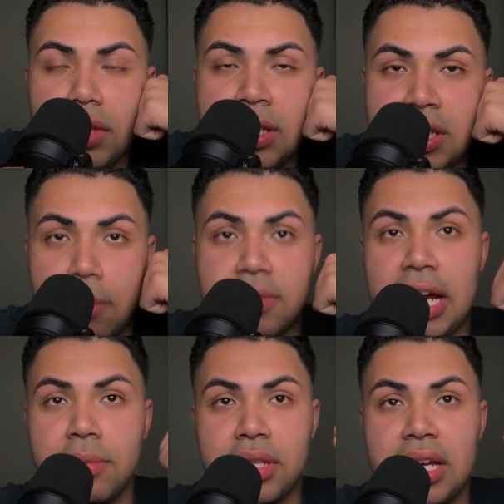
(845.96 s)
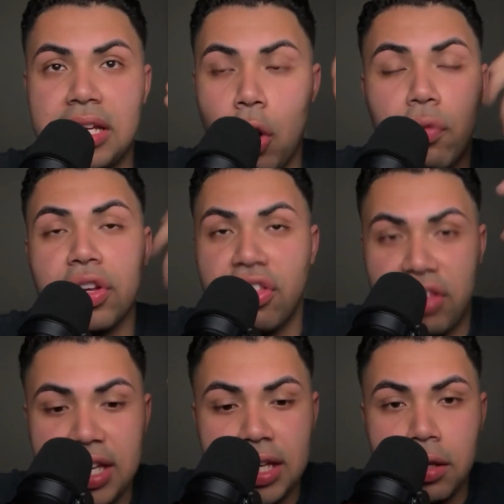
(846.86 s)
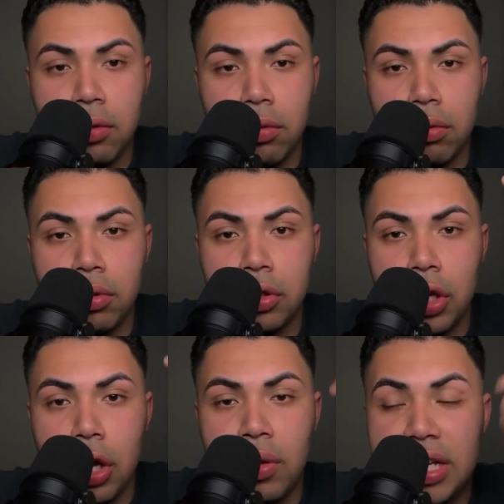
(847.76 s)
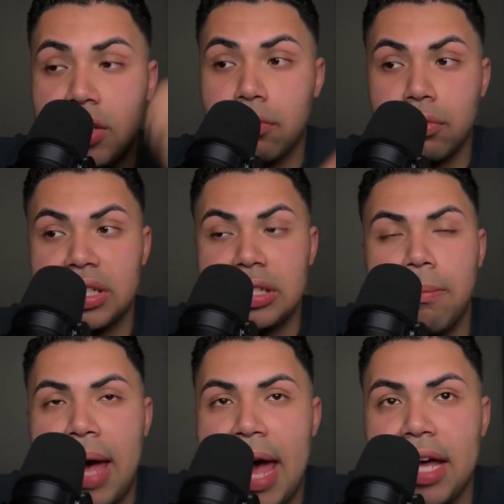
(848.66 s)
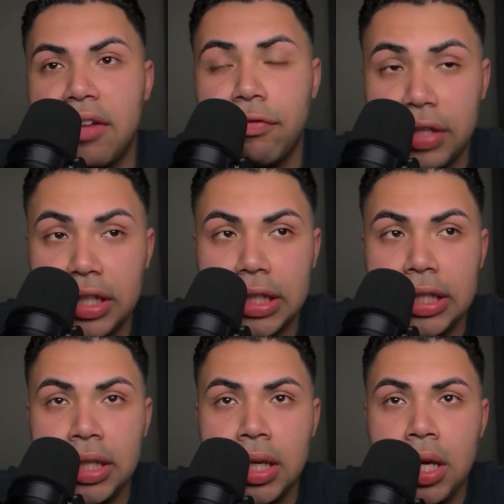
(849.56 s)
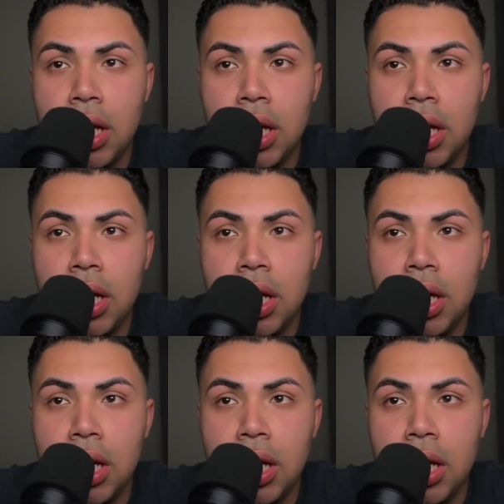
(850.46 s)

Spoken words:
sometimes I overthink it, you know, and it's a really bad feeling.